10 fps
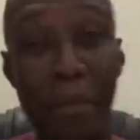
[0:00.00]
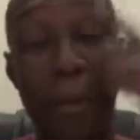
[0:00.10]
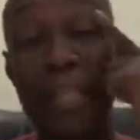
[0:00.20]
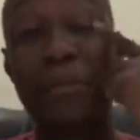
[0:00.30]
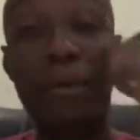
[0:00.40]

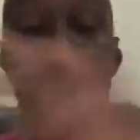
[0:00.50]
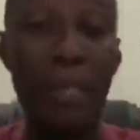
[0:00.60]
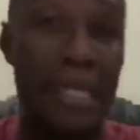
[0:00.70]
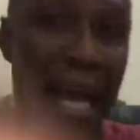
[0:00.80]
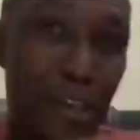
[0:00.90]
Because
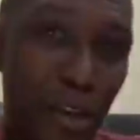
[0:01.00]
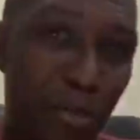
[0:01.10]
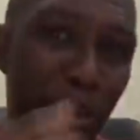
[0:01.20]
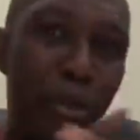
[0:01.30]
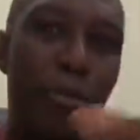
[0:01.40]
this
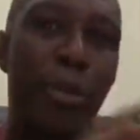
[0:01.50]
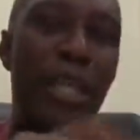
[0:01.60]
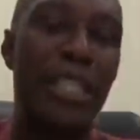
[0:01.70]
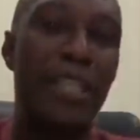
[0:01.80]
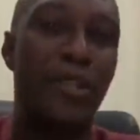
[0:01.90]
also for
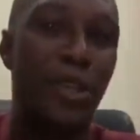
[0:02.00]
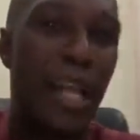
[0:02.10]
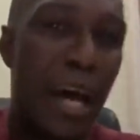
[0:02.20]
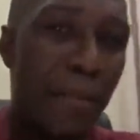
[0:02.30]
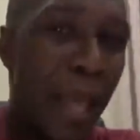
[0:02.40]

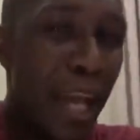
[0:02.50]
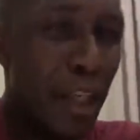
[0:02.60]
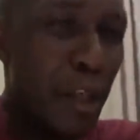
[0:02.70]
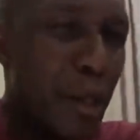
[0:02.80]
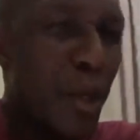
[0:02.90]
pages now.
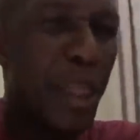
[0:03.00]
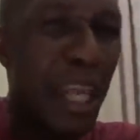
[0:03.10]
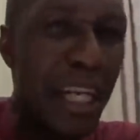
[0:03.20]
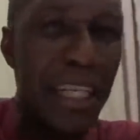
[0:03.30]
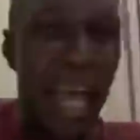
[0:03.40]
Do you
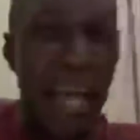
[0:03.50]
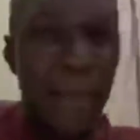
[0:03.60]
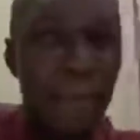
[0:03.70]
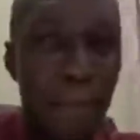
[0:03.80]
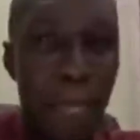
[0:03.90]
think
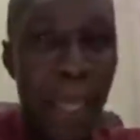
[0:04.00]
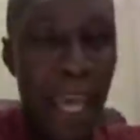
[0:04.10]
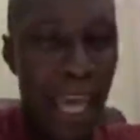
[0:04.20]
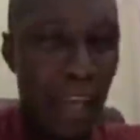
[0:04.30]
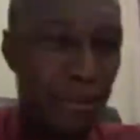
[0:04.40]
that
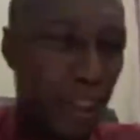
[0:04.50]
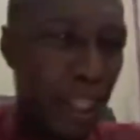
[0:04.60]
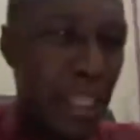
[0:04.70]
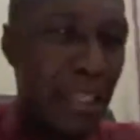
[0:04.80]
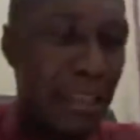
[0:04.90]
if
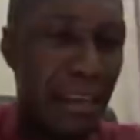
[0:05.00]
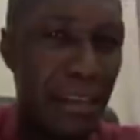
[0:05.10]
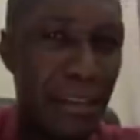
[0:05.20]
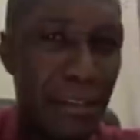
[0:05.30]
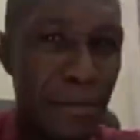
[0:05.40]

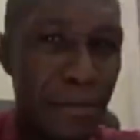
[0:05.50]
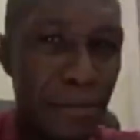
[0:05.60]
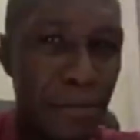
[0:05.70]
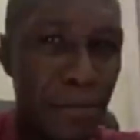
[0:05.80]
Jesus